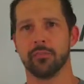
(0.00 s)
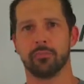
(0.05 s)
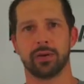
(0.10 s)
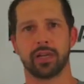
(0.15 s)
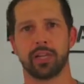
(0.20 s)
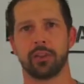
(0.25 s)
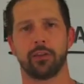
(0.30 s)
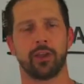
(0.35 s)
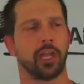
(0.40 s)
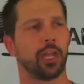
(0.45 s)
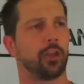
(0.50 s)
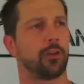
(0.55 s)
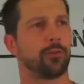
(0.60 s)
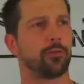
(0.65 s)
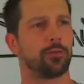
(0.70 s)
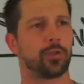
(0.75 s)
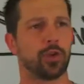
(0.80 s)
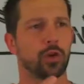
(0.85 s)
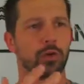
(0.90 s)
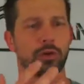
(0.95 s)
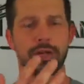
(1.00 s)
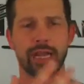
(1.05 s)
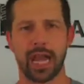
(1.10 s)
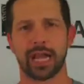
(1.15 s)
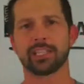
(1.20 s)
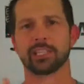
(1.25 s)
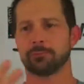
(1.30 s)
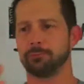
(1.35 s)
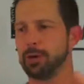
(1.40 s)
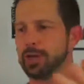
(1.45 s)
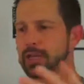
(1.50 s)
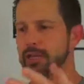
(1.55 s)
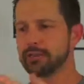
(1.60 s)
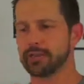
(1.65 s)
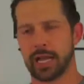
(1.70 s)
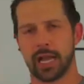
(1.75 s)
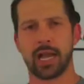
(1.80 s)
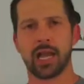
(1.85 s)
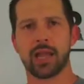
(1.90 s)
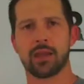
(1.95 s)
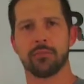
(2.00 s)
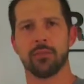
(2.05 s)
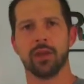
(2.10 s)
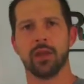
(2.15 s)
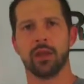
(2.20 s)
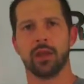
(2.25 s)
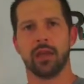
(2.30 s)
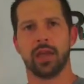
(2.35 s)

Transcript: but if you're not spending time